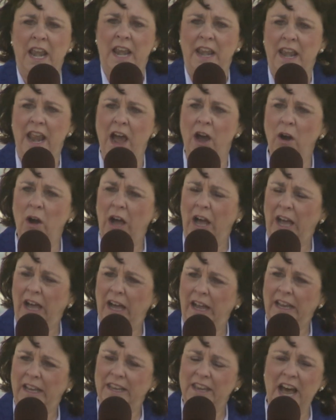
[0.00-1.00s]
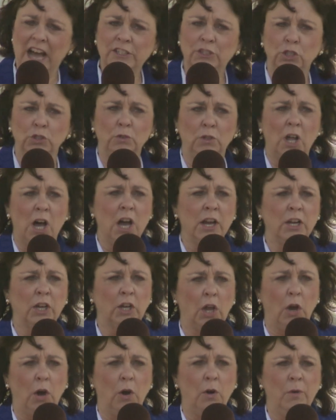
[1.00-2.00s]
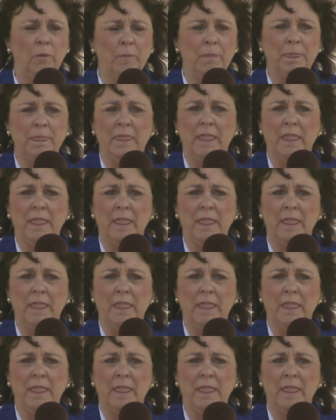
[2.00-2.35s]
Now, not too long ago,